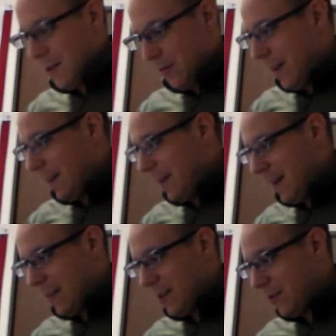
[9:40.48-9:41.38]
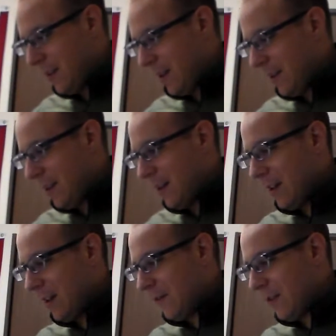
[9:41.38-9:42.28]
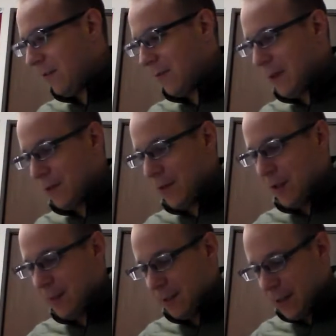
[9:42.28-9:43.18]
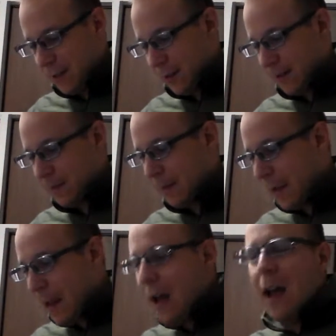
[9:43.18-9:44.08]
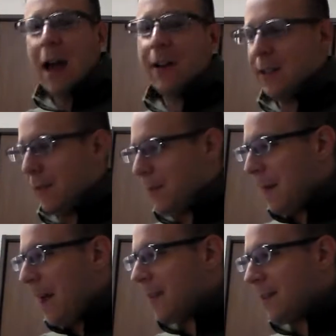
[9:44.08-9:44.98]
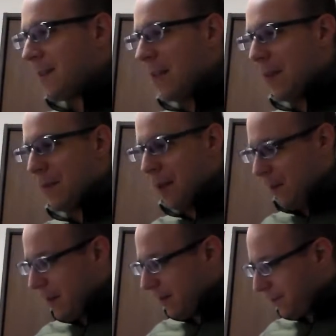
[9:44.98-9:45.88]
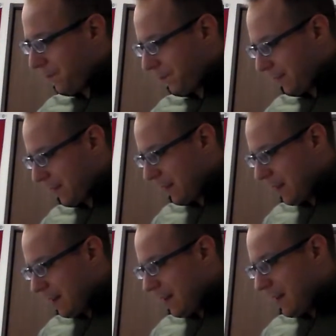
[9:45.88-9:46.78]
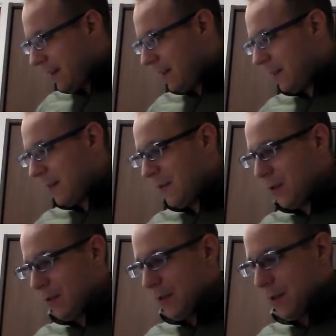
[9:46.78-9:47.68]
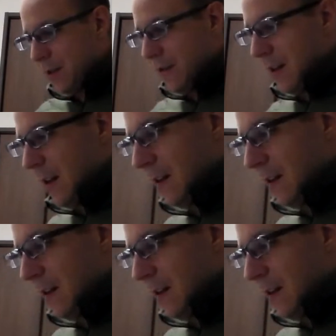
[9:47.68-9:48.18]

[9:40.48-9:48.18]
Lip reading: no end, I kid you not. And then you got a lot of good information on helmet sizing, how to set the pads and set up the helmet. And then it gives you a bunch of